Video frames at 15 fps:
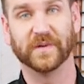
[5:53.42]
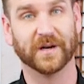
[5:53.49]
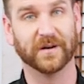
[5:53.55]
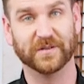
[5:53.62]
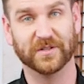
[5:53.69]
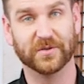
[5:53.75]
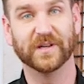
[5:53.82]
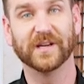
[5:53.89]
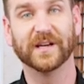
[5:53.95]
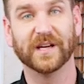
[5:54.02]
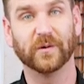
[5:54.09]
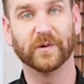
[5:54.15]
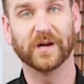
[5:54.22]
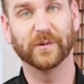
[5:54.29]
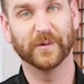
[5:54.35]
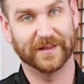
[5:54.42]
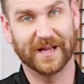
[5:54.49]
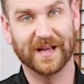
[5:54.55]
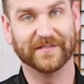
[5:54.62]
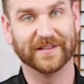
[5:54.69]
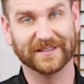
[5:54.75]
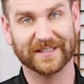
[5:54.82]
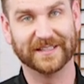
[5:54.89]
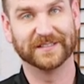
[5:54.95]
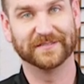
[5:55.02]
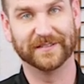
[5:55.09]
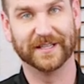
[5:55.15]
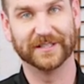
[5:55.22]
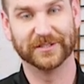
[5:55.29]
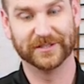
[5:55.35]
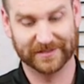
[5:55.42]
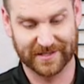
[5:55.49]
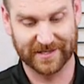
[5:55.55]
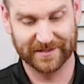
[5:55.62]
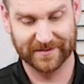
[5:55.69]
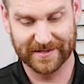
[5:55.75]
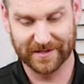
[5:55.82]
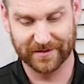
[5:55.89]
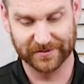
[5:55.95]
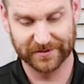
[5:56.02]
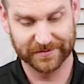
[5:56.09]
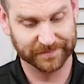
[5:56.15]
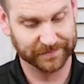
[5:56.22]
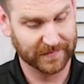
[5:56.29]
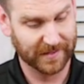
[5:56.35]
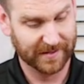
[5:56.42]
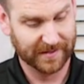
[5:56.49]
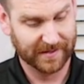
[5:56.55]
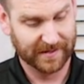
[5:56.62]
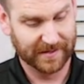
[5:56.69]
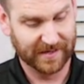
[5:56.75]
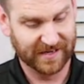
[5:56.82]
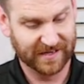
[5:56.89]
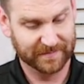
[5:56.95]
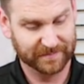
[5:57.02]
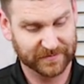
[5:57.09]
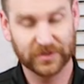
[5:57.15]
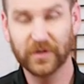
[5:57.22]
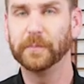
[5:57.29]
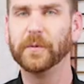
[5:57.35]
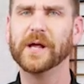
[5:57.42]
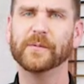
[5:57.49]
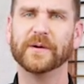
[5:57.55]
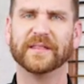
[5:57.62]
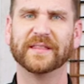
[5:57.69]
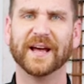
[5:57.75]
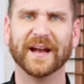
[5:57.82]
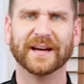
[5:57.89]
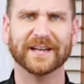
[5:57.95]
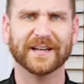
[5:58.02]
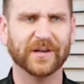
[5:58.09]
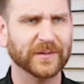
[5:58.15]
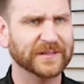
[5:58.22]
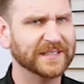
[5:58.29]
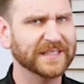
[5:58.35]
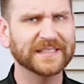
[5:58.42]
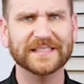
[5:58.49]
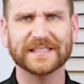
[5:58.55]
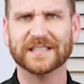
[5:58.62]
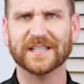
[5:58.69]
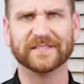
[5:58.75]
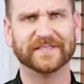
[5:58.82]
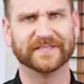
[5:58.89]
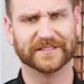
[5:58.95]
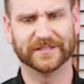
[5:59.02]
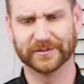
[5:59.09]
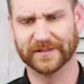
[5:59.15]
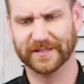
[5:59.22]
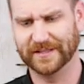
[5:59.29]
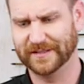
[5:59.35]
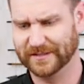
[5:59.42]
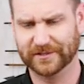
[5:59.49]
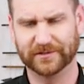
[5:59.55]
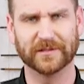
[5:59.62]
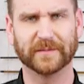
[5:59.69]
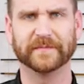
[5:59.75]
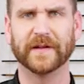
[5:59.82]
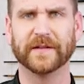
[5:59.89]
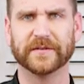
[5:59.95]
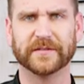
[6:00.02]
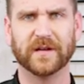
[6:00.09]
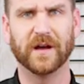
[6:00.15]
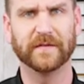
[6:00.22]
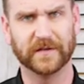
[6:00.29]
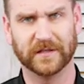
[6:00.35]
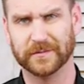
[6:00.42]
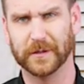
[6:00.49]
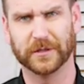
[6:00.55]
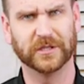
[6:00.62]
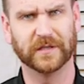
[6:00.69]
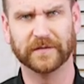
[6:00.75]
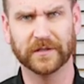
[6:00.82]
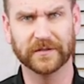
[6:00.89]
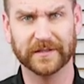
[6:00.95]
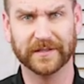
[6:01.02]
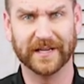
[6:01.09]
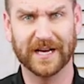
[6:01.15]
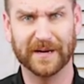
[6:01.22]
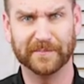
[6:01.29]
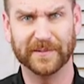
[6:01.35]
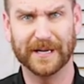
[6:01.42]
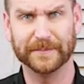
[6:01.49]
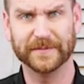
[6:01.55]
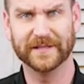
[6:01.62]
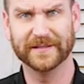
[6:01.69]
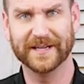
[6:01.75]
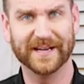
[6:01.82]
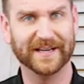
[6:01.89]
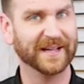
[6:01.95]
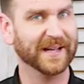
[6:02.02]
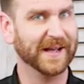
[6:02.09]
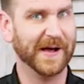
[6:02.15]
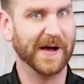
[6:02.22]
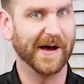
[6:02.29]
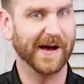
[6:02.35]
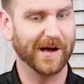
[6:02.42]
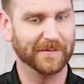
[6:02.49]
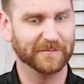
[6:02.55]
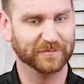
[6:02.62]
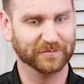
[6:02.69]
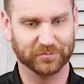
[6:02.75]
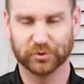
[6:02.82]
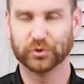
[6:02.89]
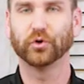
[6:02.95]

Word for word: you know, you can get away with having less fletch on your arrows. Um, so play with that. You know, it's easy enough to, uh, to strip feathers off, especially if you're using cap wraps and that. Um,